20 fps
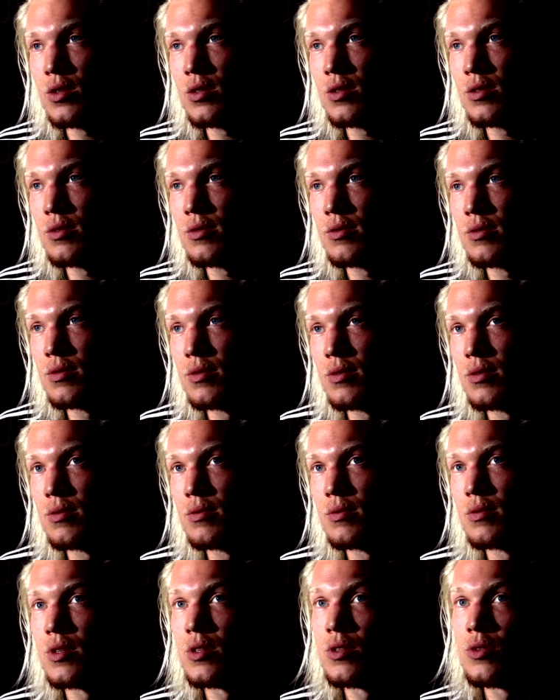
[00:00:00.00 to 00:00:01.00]
And
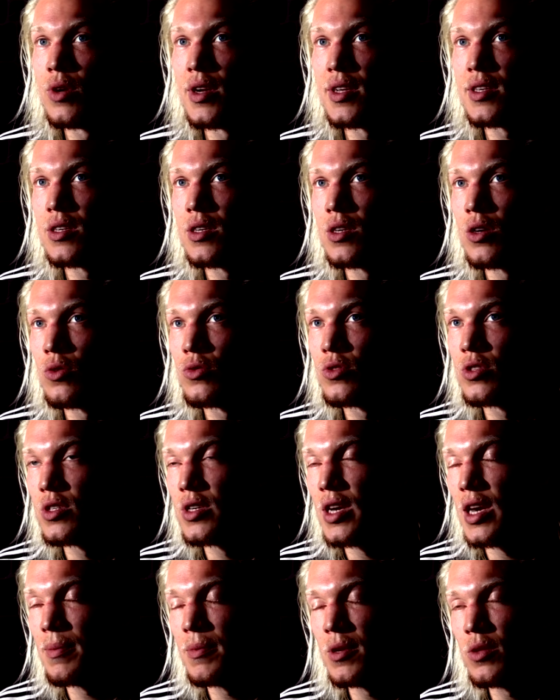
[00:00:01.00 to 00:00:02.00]
the new head coach
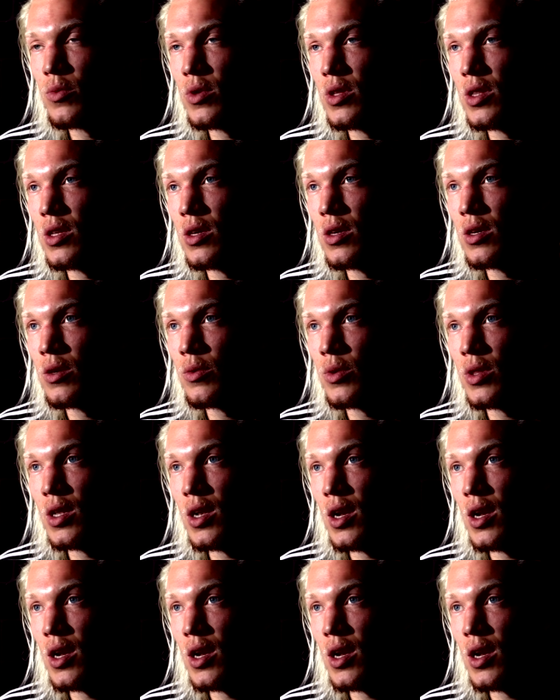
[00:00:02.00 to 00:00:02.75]
came in with a